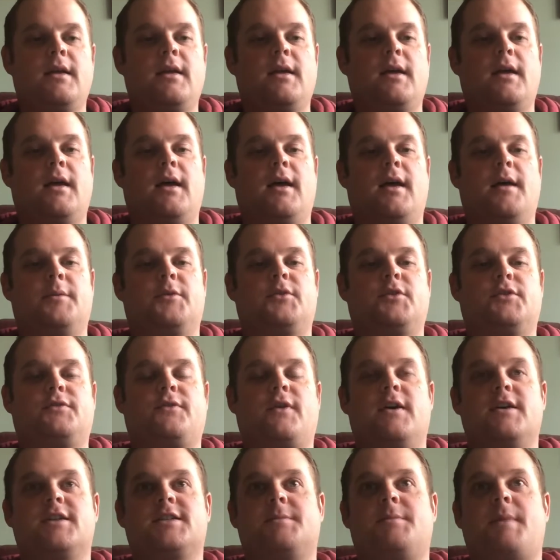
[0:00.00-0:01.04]
So as
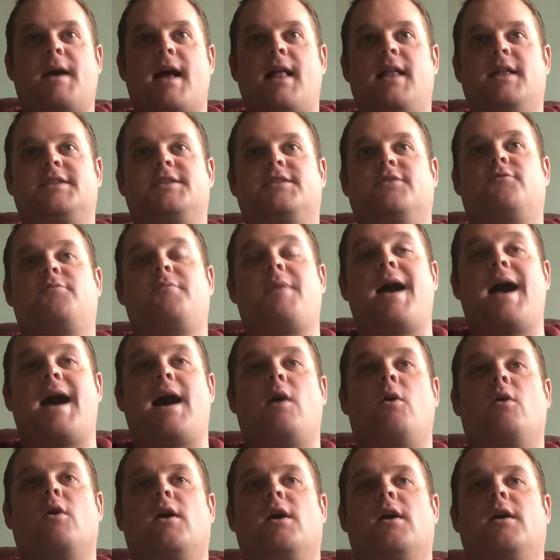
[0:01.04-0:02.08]
far as the balance of
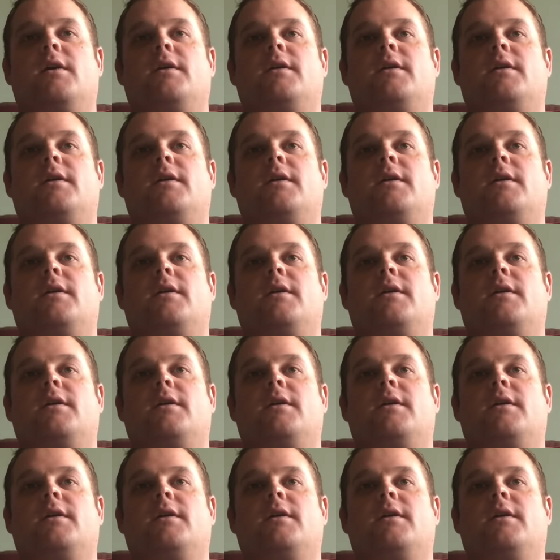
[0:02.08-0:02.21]
power